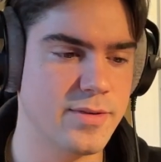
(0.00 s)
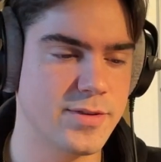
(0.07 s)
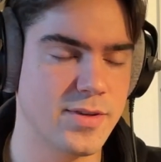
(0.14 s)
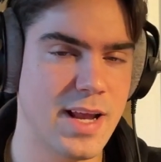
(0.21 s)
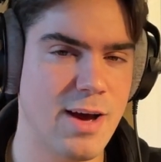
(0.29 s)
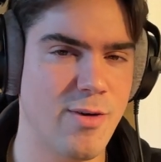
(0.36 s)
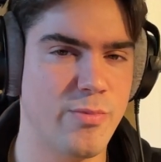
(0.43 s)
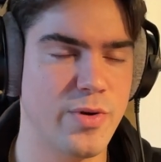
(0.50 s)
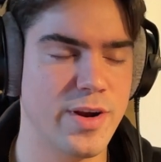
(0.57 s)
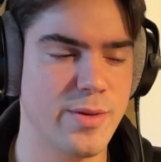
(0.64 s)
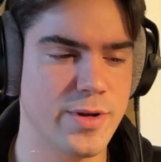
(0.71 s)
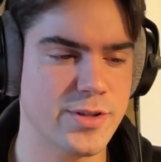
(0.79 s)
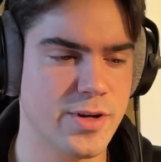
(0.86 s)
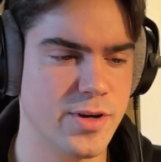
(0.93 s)
So now I'm pretty
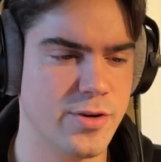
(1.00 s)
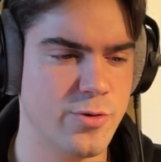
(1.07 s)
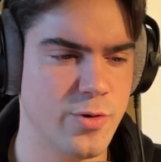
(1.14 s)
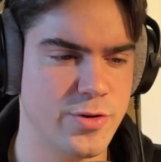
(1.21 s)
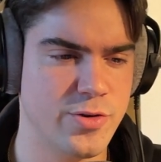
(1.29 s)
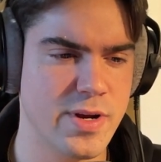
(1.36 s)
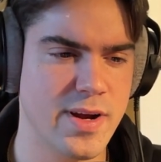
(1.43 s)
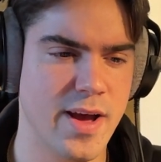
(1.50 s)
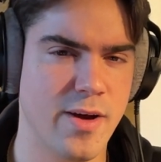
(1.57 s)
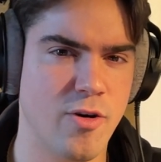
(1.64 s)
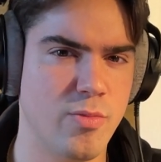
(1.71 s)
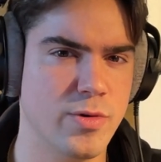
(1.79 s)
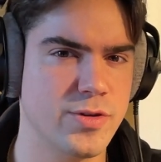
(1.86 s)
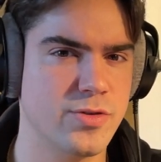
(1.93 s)
much going to do a trick I
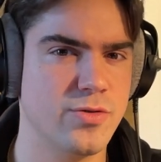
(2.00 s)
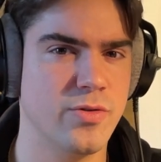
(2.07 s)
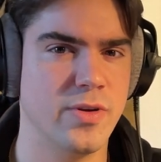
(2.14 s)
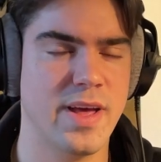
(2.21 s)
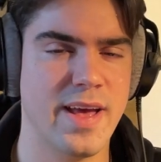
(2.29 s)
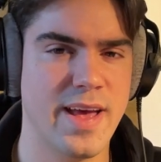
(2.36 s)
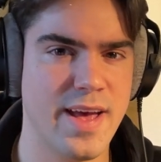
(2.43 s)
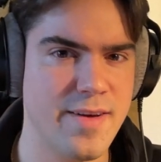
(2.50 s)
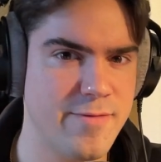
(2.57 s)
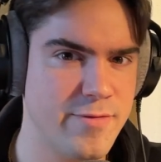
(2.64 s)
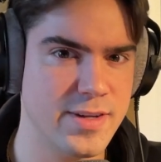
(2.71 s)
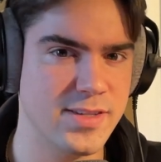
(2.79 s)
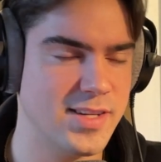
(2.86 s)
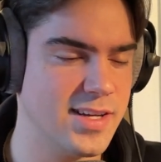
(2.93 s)
almost do on
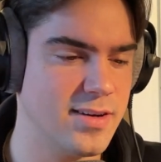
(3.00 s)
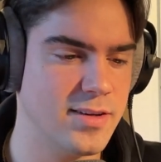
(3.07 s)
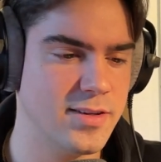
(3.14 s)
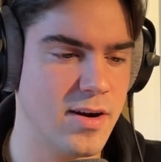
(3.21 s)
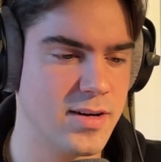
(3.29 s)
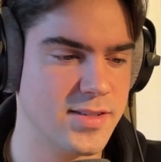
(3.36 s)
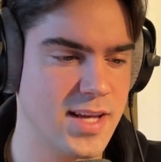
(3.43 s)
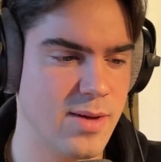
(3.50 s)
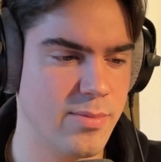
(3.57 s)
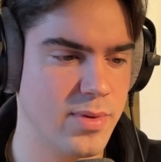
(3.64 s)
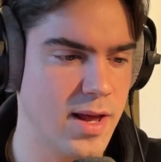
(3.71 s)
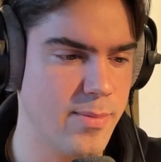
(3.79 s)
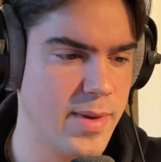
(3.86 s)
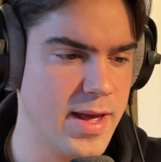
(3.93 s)
every single dark
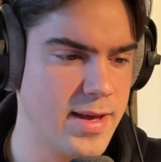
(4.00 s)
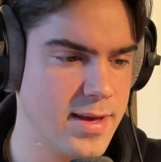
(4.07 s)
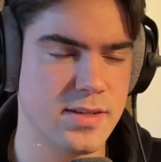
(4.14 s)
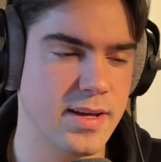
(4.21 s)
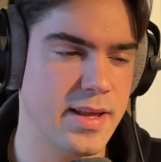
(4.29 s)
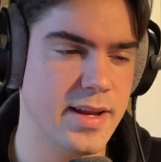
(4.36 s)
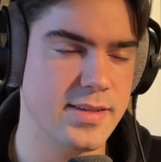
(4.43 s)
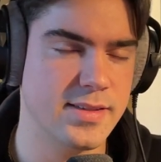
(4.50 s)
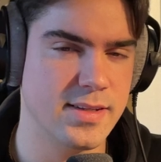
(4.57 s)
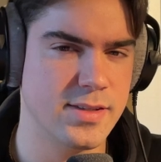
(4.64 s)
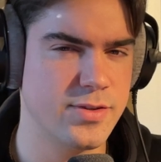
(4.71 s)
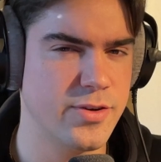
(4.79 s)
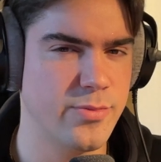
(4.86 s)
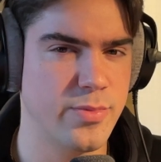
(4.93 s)
sample I make. And it's this
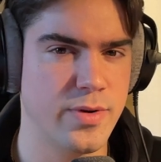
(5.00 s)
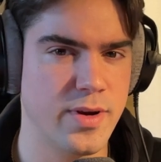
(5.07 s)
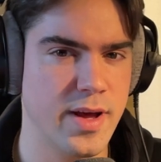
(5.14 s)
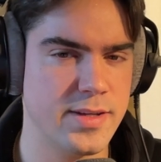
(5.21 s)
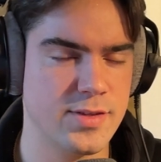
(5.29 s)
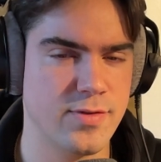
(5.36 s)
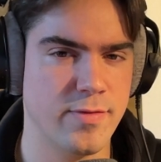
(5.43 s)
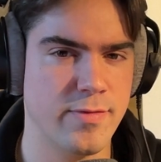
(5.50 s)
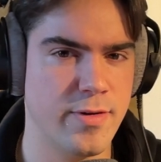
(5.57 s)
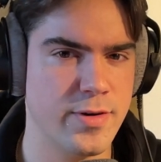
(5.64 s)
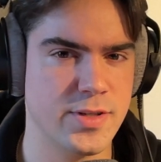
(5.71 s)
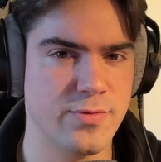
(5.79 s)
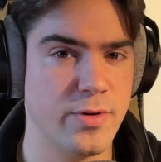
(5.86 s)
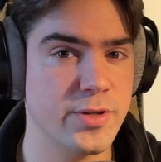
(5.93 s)
super nice
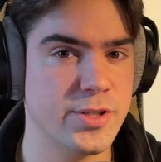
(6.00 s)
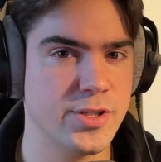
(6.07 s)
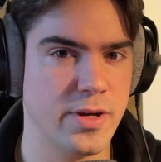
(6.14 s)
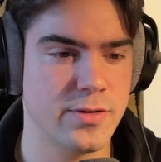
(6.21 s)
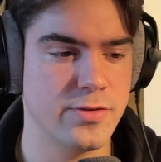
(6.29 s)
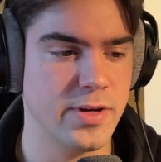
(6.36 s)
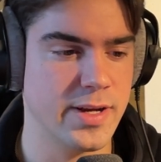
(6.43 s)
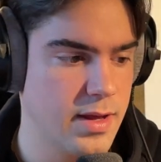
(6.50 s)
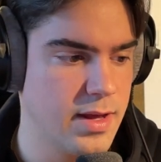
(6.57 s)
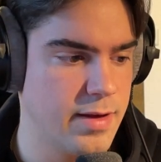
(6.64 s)
reverse one-shot trick.